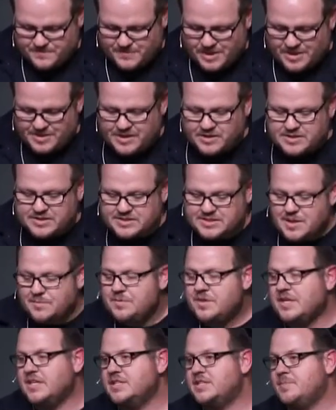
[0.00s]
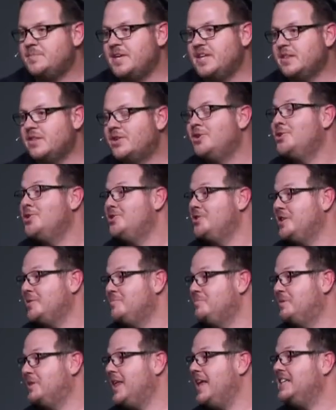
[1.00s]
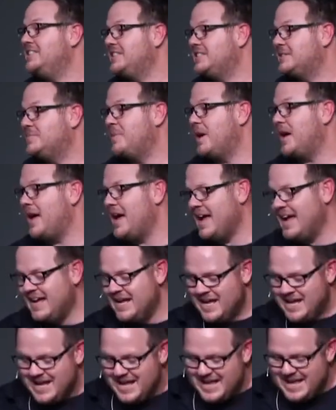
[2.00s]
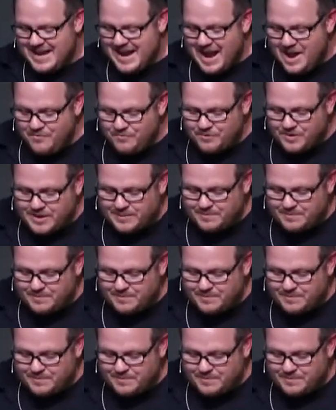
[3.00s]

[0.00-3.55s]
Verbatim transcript: There is something to be learned and blessed by every